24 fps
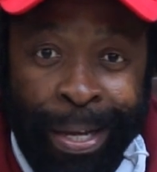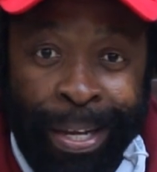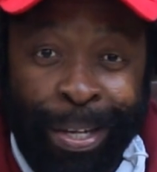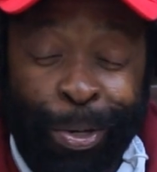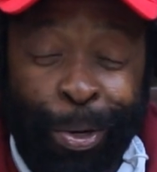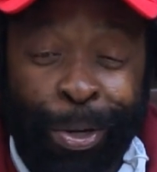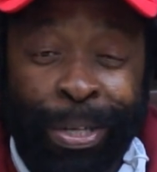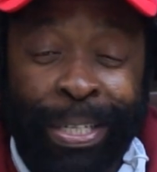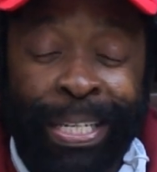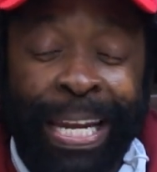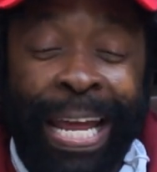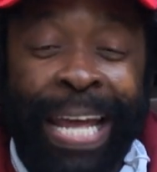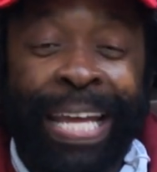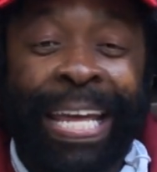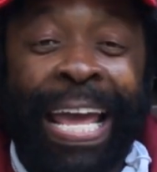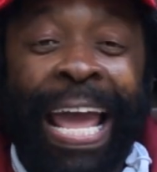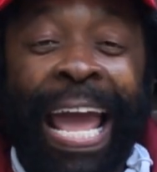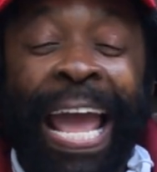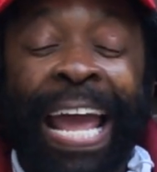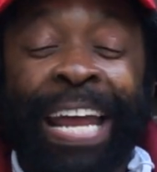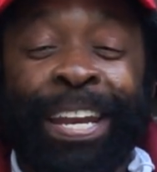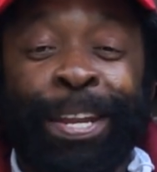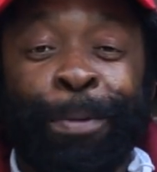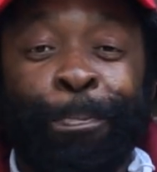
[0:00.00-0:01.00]
Don't take
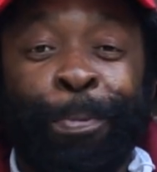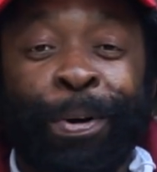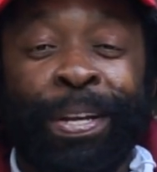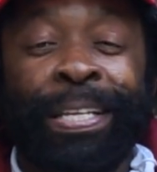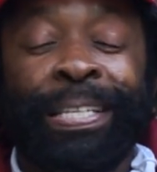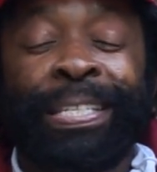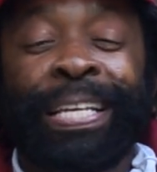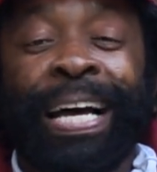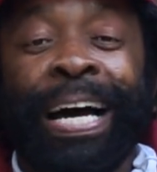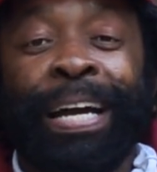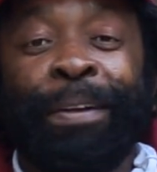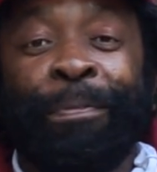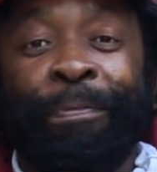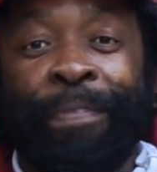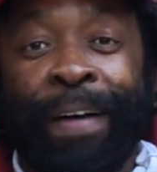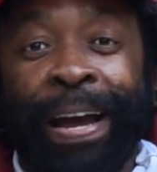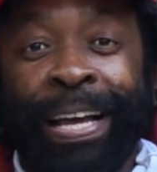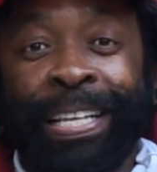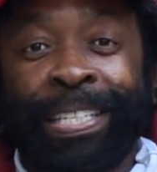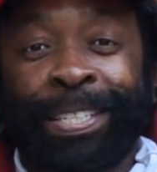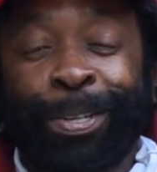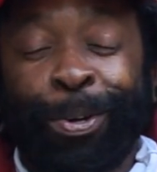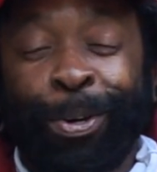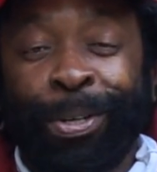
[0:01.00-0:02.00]
anybody's
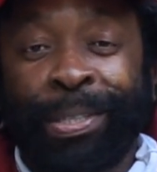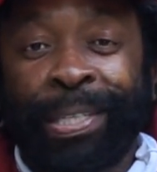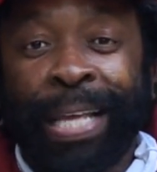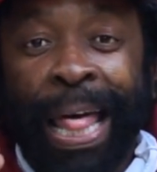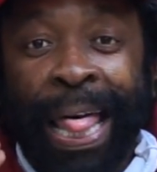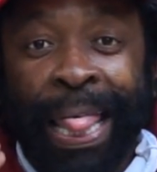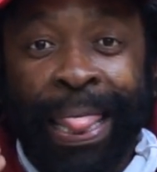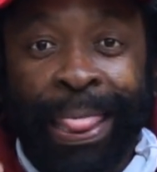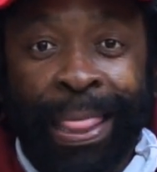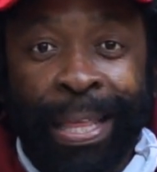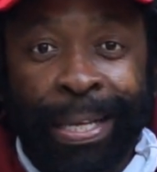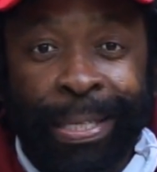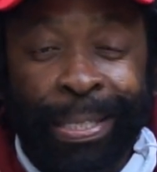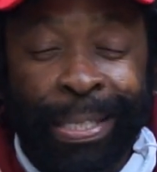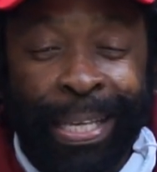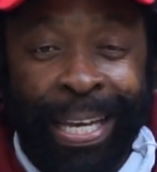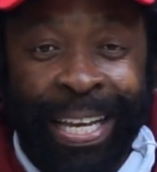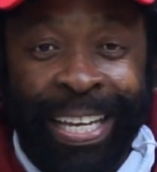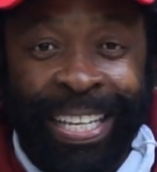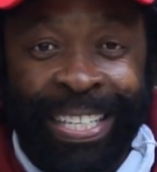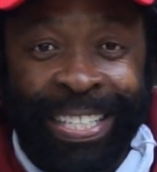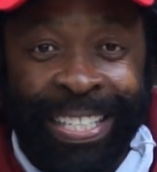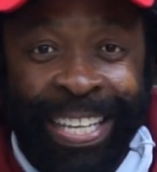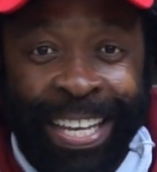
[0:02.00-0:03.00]
advice, because this
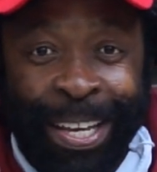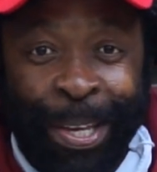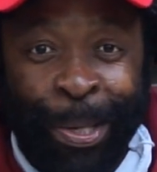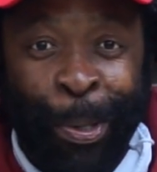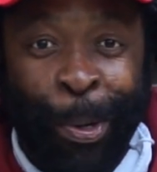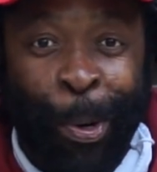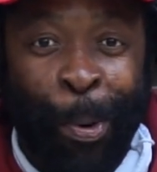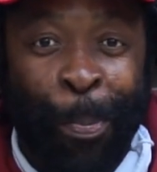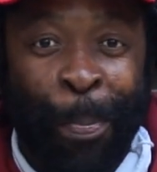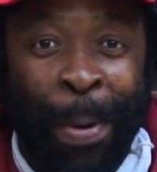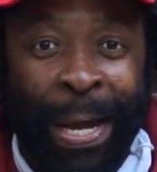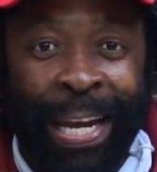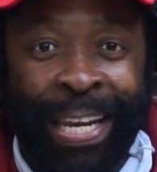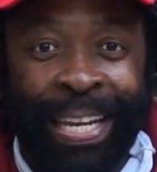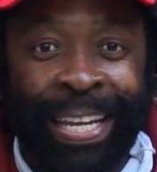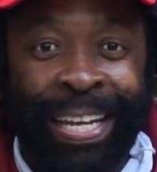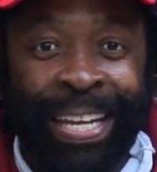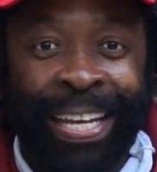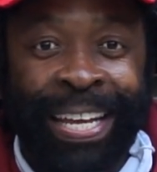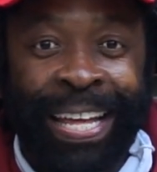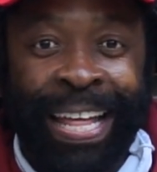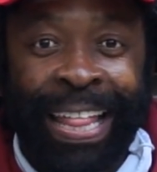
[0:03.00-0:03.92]
is your money.